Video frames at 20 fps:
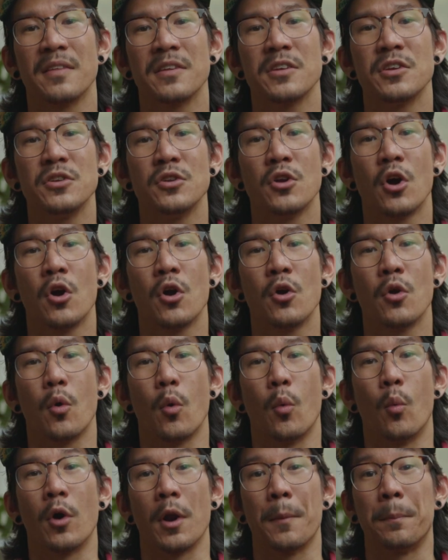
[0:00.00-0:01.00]
that you know
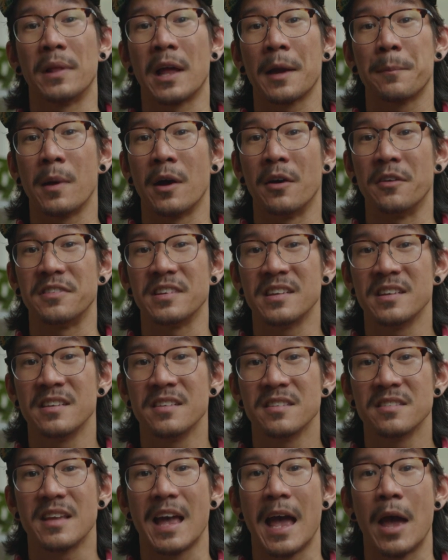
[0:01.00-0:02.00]
what a black balance
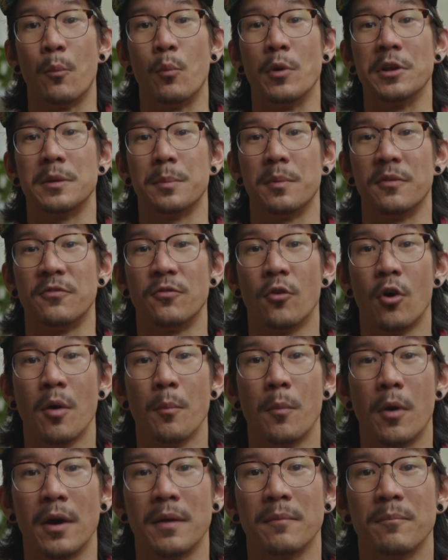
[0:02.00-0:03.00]
is and when to
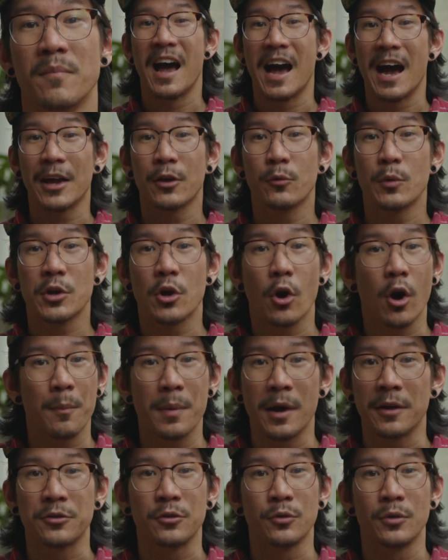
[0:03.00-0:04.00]
perform one, how do we go
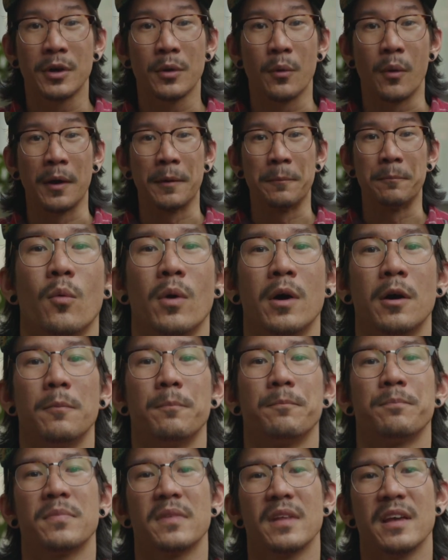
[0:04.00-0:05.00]
about doing one? Well,
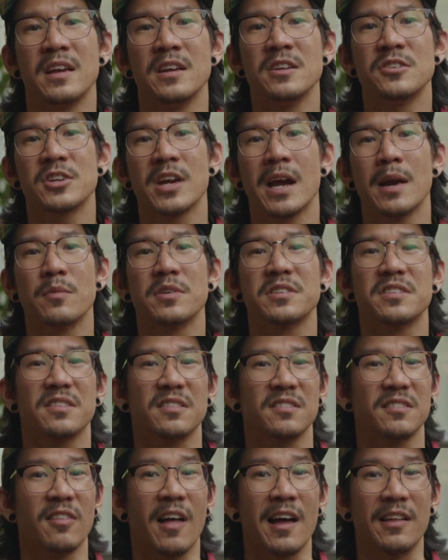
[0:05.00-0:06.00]
each camera is
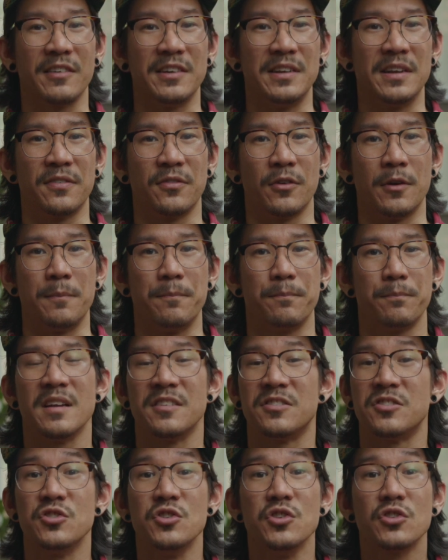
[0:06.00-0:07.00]
slightly different.
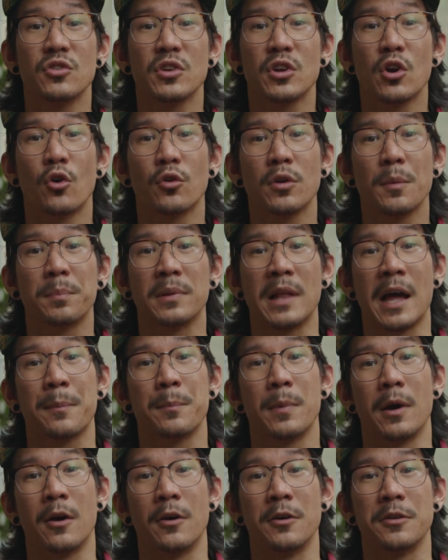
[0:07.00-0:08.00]
It's usually called a
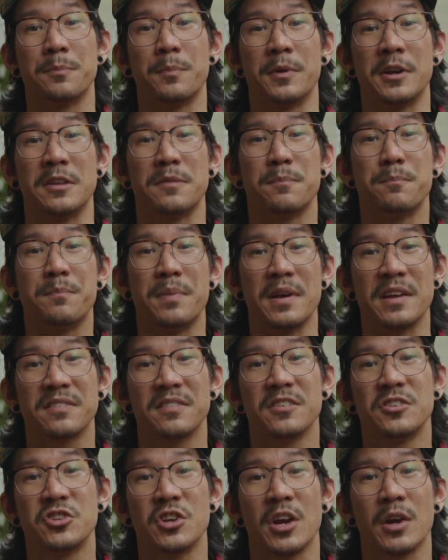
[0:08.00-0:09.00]
black balance, but it's best
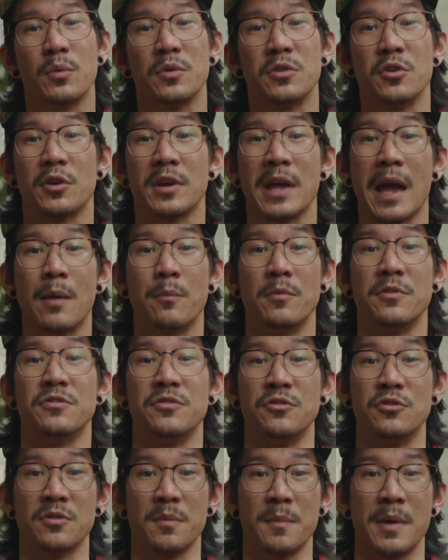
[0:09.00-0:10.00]
to check with your camera's user